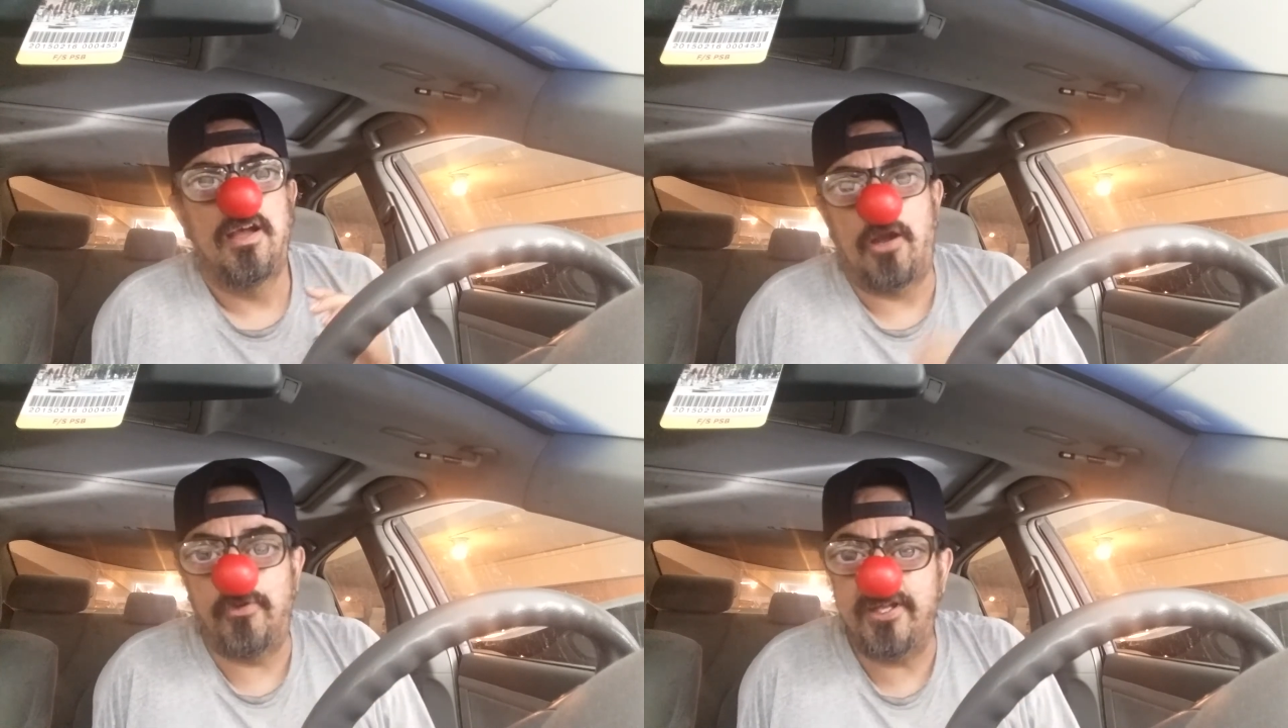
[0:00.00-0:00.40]

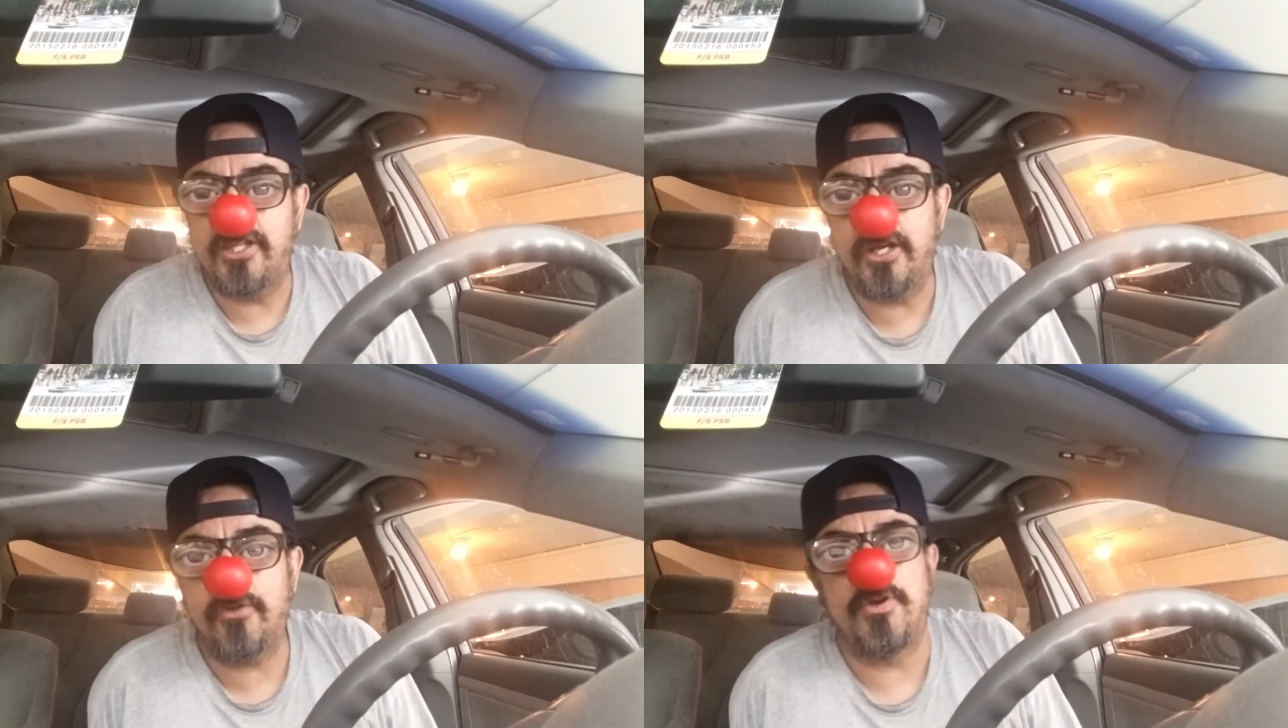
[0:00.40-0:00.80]
I went in
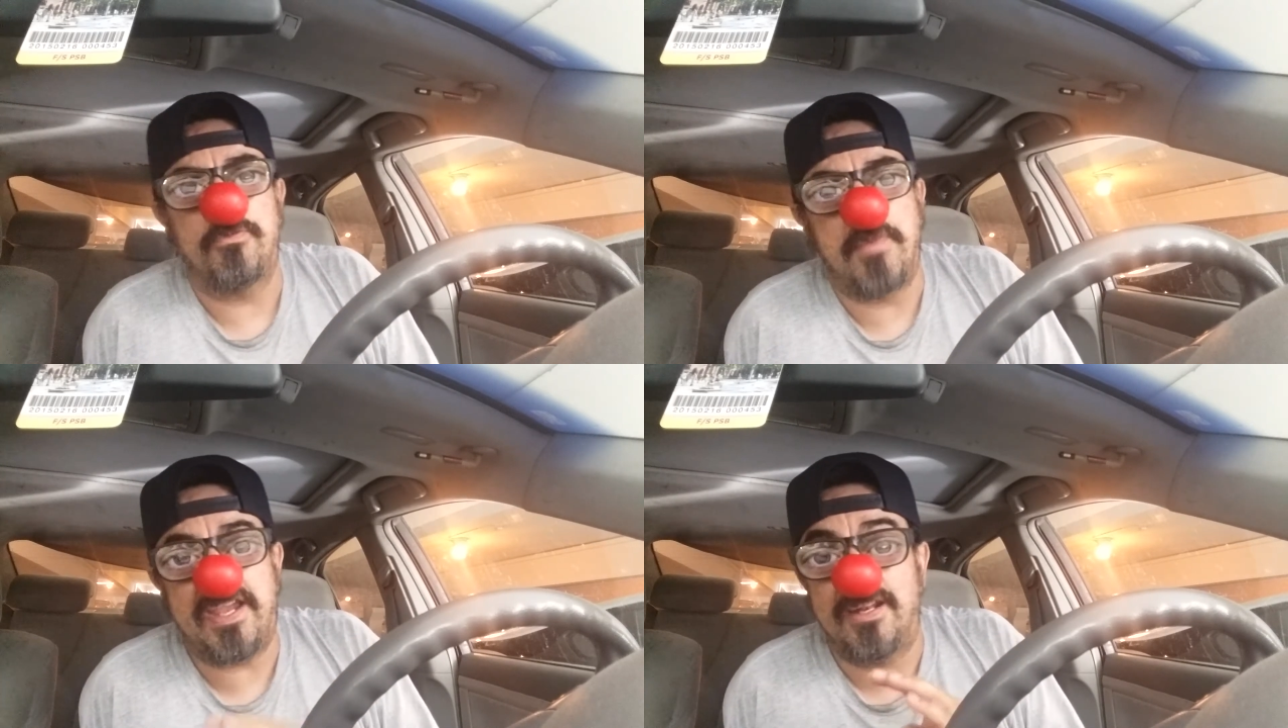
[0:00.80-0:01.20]
there with
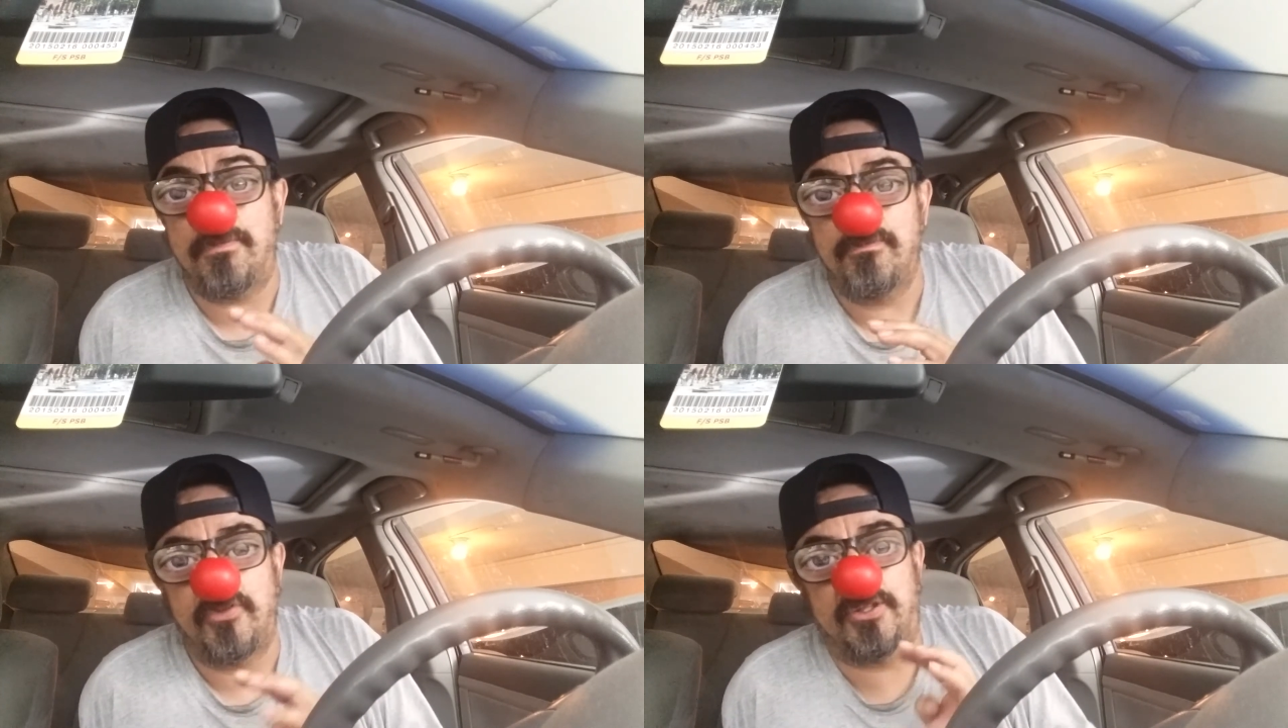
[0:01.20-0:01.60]

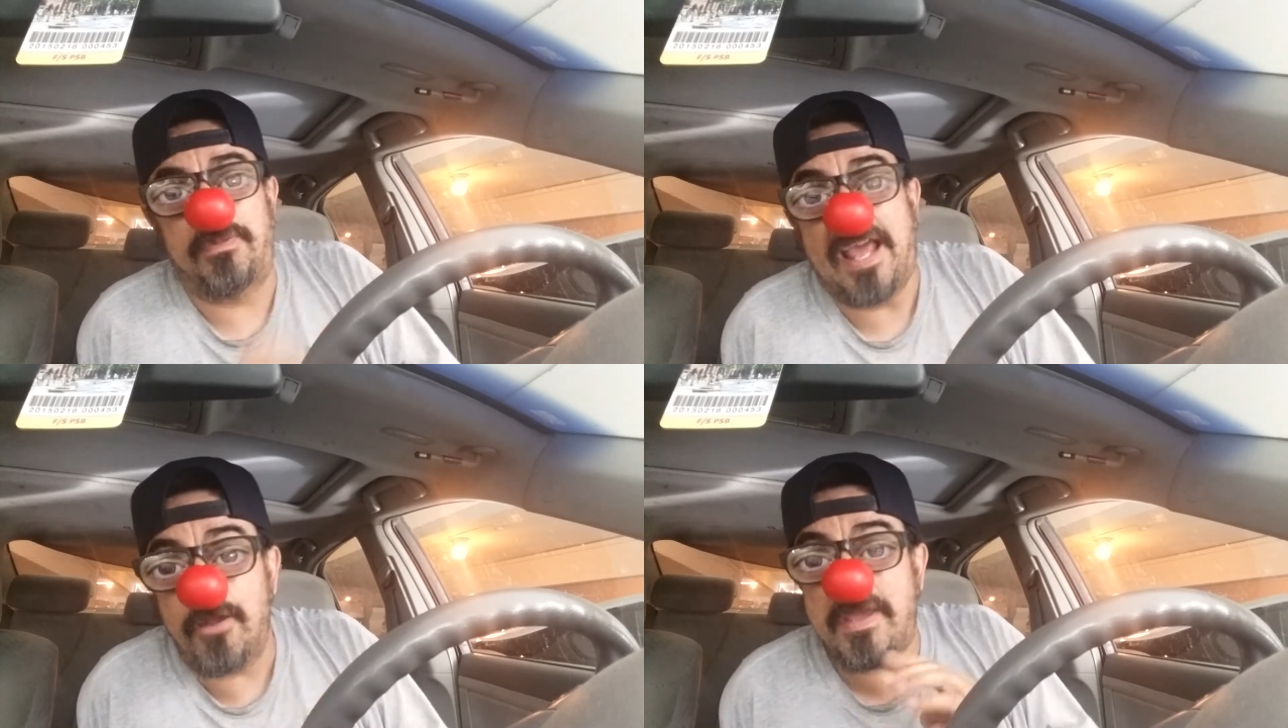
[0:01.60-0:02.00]
the
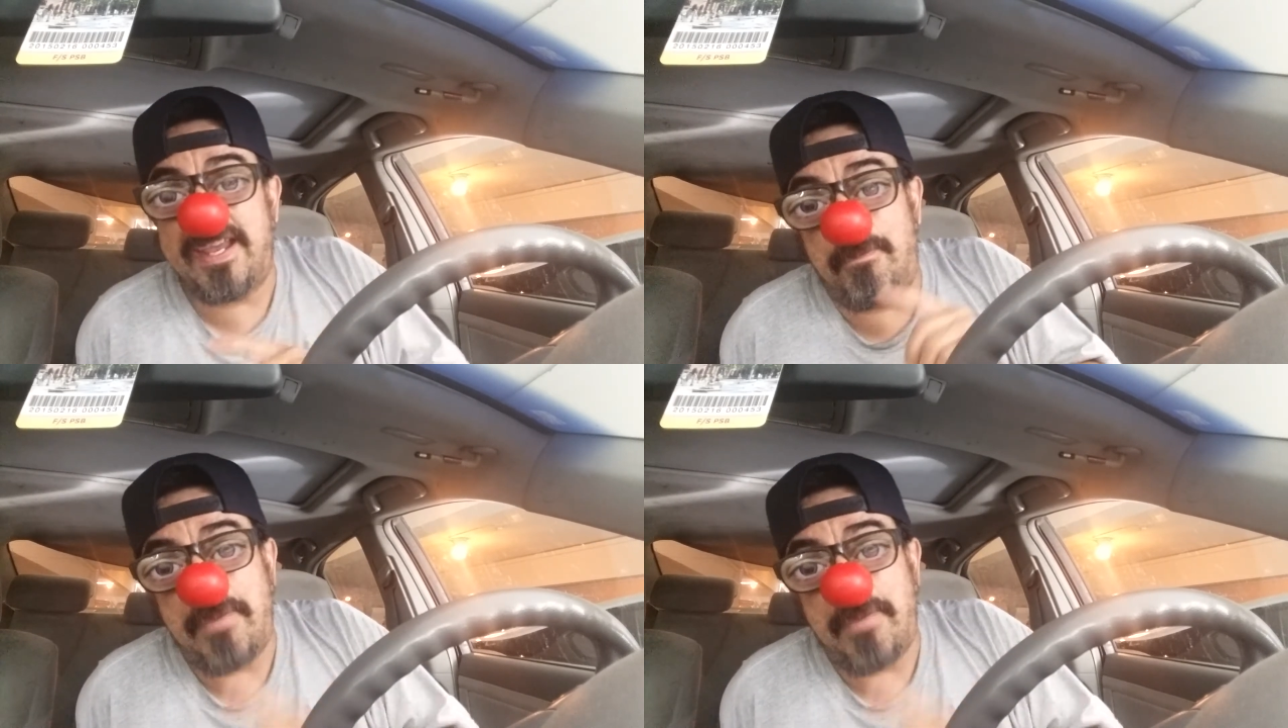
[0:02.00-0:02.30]
plan of making